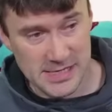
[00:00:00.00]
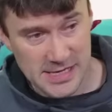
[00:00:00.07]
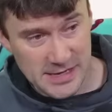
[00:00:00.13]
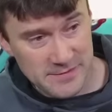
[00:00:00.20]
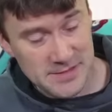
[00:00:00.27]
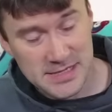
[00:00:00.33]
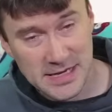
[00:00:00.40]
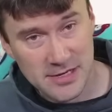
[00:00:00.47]

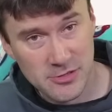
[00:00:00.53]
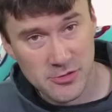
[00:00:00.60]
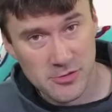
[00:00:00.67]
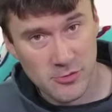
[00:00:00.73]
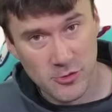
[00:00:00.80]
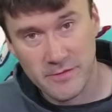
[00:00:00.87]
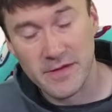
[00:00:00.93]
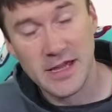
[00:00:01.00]
If standard
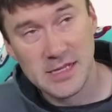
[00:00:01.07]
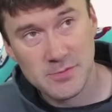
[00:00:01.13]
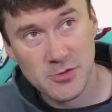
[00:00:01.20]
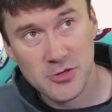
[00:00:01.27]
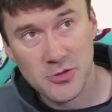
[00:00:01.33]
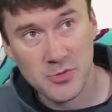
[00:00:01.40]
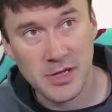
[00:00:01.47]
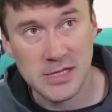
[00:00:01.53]
or if
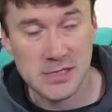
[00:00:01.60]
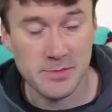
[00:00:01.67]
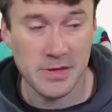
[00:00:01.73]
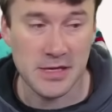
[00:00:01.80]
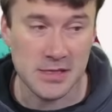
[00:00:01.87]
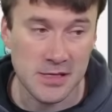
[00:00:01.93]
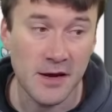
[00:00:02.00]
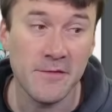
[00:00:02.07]
expert three ends up
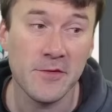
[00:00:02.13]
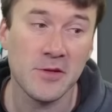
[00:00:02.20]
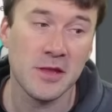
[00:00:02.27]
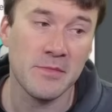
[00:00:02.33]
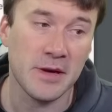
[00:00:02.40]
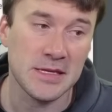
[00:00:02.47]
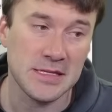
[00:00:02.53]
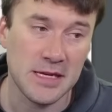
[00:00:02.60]
being tougher,
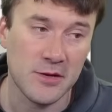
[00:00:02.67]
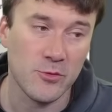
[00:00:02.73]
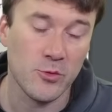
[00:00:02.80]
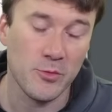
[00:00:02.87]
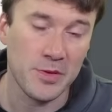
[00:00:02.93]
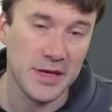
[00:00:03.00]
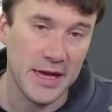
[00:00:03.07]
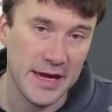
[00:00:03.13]
then my standard
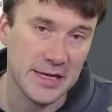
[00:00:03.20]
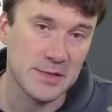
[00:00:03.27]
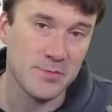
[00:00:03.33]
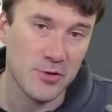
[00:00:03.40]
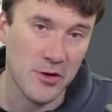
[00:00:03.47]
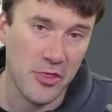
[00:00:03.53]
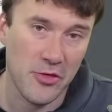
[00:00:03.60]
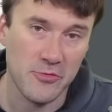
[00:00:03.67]
will be
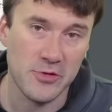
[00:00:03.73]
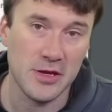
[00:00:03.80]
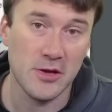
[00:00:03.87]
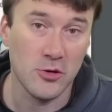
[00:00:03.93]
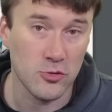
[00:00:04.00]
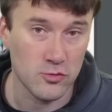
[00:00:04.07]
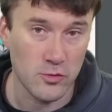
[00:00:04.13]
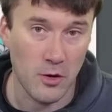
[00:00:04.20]
expert three,
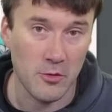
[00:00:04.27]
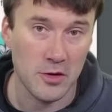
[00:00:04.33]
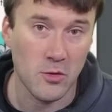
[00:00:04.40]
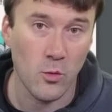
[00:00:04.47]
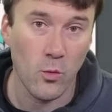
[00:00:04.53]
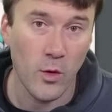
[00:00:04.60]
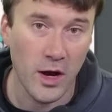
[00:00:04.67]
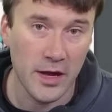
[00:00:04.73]
heroic
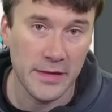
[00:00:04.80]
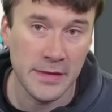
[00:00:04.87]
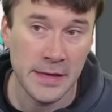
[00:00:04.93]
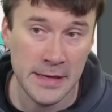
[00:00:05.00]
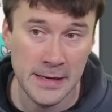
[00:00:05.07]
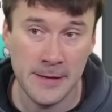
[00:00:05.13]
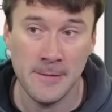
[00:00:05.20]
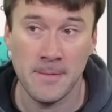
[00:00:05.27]
one.
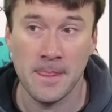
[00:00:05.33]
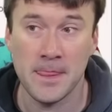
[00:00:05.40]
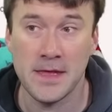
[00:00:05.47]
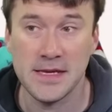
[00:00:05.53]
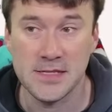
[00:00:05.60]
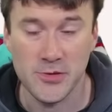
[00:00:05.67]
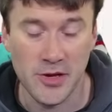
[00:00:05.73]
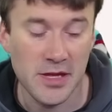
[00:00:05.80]

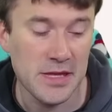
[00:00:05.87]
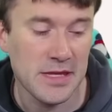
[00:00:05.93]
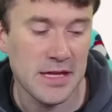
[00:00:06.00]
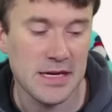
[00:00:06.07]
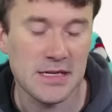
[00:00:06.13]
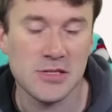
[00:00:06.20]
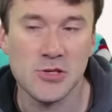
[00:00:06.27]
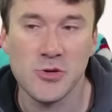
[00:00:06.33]
Is there anything
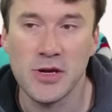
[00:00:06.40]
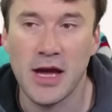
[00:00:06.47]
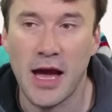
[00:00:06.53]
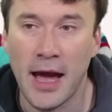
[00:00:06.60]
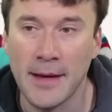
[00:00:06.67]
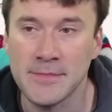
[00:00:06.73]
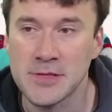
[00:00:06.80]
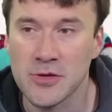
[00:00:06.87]
that can do it?
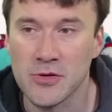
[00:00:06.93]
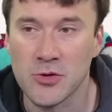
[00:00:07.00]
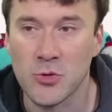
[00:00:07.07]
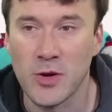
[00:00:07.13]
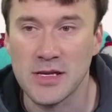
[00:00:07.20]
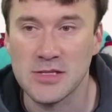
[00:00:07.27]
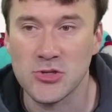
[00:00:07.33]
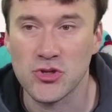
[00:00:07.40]
I'm still on the
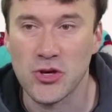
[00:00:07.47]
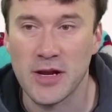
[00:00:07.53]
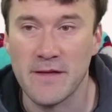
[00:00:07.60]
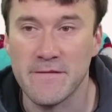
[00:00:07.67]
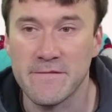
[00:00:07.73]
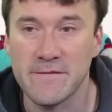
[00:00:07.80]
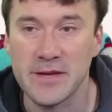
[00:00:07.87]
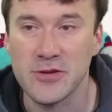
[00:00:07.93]
quest to try to
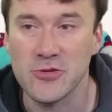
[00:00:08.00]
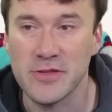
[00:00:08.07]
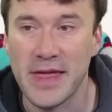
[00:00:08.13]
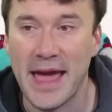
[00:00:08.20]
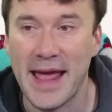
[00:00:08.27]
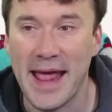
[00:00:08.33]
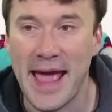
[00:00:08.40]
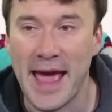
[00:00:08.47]
figure
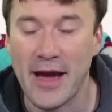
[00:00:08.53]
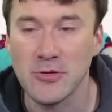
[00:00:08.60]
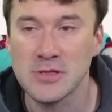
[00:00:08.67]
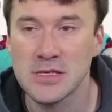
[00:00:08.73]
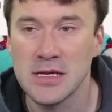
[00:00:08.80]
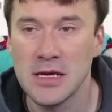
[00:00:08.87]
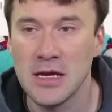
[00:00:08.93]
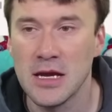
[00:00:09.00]
that
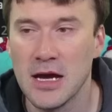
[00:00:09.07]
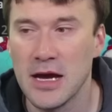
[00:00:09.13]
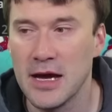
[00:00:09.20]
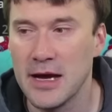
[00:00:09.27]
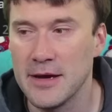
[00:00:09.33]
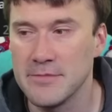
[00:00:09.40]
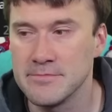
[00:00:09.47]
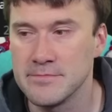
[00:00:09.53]
out.
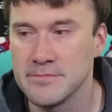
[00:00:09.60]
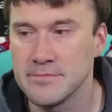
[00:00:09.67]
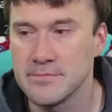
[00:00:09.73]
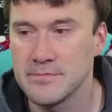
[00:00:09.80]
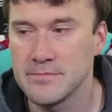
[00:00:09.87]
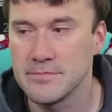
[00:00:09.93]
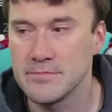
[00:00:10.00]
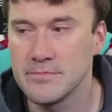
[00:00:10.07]
Um,
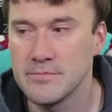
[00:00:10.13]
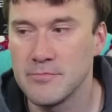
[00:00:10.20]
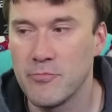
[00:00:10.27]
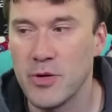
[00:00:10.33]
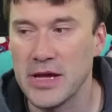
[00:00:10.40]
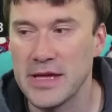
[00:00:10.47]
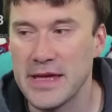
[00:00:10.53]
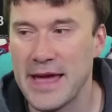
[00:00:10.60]

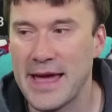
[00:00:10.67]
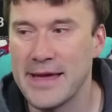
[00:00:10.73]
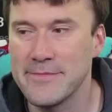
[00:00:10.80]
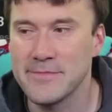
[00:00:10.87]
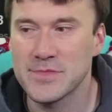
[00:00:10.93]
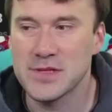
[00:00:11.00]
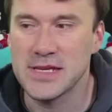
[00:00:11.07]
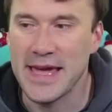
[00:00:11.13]
but
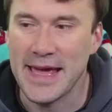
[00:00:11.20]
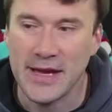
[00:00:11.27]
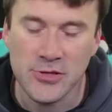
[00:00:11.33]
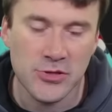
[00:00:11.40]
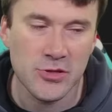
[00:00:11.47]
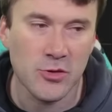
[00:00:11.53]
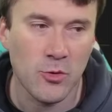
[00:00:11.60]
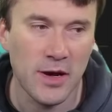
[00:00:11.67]
to
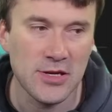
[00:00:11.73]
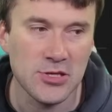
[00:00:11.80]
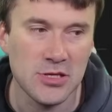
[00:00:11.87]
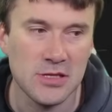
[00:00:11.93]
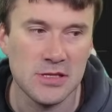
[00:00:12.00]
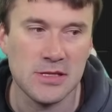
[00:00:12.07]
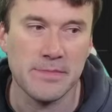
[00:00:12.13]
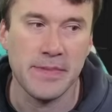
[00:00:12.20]
answer the
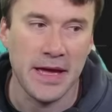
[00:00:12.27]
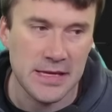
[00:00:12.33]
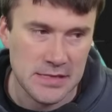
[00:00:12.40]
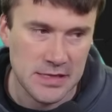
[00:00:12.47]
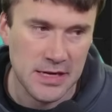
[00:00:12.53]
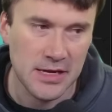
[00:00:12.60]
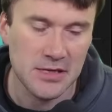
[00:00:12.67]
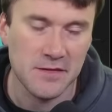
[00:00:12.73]
question, depends
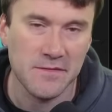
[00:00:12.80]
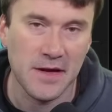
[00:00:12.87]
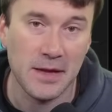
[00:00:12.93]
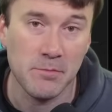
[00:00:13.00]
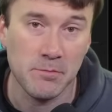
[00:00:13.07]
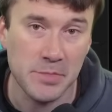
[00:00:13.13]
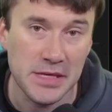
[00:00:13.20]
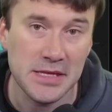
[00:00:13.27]
on how you
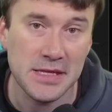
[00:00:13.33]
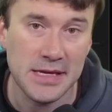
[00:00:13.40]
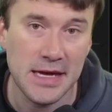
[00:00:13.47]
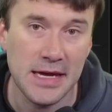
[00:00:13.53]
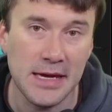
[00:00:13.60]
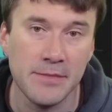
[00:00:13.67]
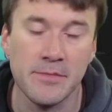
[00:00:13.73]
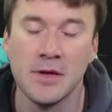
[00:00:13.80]
define beat the
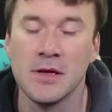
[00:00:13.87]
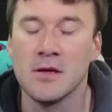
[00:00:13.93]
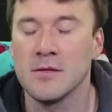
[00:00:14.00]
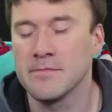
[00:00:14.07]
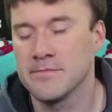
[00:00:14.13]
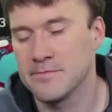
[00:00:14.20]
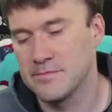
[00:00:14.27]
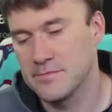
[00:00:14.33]
game.
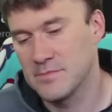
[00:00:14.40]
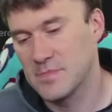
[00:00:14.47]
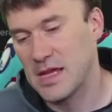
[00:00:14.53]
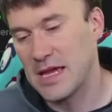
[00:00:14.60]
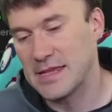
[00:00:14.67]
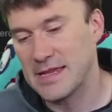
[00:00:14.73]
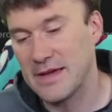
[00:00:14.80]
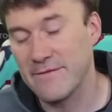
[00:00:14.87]

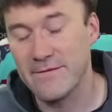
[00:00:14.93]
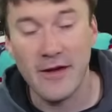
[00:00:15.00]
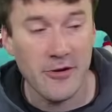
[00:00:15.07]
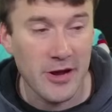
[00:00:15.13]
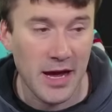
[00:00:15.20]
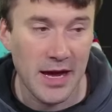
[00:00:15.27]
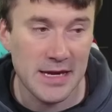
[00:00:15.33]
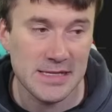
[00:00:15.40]
At the
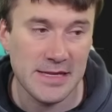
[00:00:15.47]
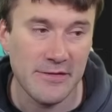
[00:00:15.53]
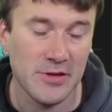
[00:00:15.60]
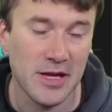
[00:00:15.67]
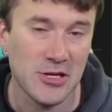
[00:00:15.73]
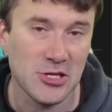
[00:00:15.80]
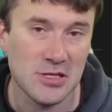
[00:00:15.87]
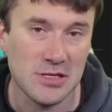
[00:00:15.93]
very highest level
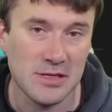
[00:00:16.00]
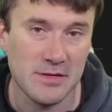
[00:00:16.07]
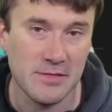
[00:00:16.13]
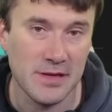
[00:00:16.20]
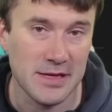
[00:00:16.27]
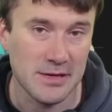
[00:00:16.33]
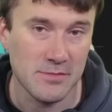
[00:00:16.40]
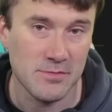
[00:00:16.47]
that I just
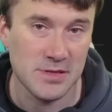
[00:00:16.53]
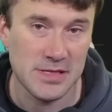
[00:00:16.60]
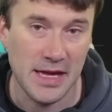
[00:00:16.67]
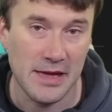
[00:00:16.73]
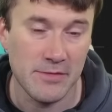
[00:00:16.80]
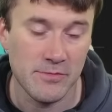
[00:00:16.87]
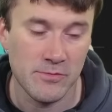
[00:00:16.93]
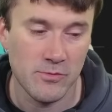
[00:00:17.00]
like
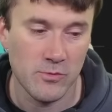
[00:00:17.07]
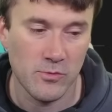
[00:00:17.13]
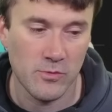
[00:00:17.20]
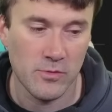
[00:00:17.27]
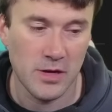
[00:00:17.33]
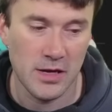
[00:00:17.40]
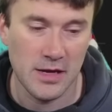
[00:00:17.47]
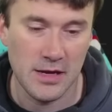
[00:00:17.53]
said,
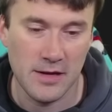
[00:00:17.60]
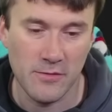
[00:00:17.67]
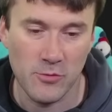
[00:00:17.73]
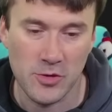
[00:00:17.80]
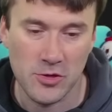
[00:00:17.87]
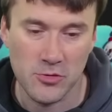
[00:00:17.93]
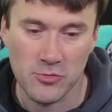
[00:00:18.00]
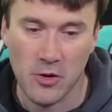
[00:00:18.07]
uh,
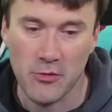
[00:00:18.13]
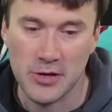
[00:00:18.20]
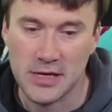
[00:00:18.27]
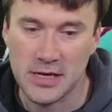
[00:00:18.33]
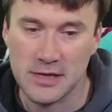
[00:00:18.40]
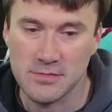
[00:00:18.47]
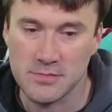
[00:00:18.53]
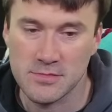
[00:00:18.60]
with
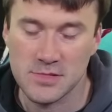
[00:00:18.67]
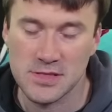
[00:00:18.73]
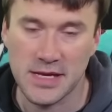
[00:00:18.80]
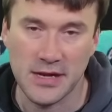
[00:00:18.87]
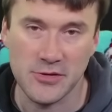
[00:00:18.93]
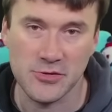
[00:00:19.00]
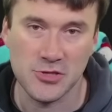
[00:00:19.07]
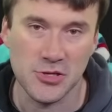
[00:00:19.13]
heroic on
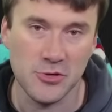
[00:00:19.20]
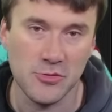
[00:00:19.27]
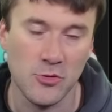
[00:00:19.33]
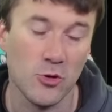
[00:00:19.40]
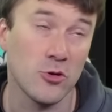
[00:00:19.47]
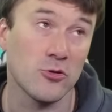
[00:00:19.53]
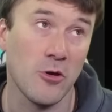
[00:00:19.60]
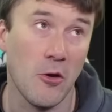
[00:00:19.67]
standard two
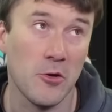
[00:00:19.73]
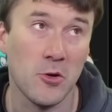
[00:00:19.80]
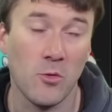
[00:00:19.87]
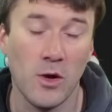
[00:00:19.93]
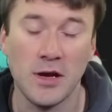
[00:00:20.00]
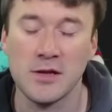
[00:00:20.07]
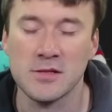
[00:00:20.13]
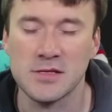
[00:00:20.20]
or heroic
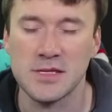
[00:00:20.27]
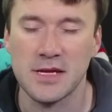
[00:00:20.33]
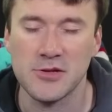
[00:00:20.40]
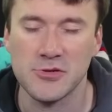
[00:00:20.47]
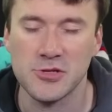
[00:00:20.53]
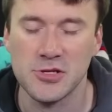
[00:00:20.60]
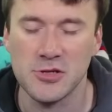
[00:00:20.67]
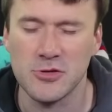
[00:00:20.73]
one on
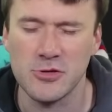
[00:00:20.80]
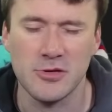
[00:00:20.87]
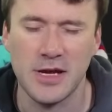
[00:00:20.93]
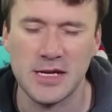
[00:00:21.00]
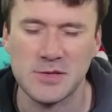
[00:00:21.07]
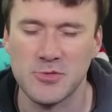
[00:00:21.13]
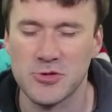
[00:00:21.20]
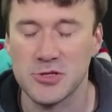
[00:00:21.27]
standard or
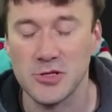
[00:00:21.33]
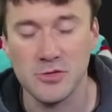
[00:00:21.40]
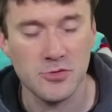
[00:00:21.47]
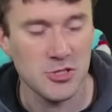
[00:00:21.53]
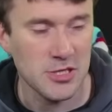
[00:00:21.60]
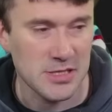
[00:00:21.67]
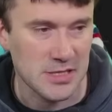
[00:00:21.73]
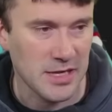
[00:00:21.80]
expert two.
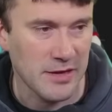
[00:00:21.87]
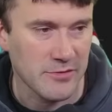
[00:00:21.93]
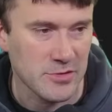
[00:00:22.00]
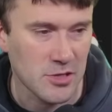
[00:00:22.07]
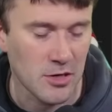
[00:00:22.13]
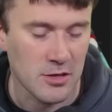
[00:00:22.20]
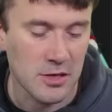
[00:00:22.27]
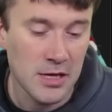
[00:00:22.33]
Geez, I can't even
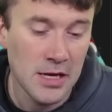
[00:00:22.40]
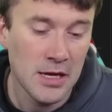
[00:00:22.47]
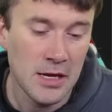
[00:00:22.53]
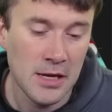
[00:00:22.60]
talk.